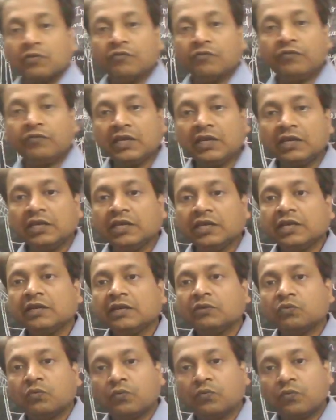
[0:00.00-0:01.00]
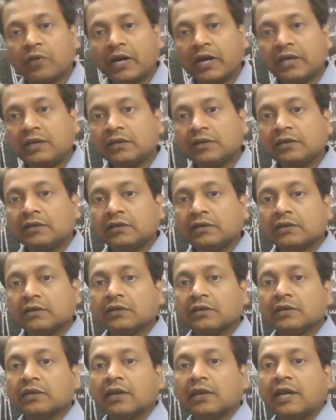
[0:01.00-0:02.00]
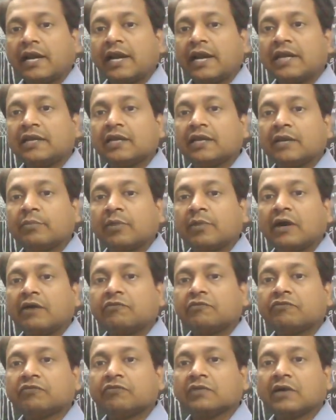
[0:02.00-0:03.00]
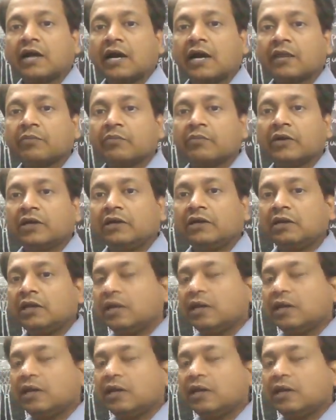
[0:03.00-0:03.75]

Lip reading: we need one atom of carbon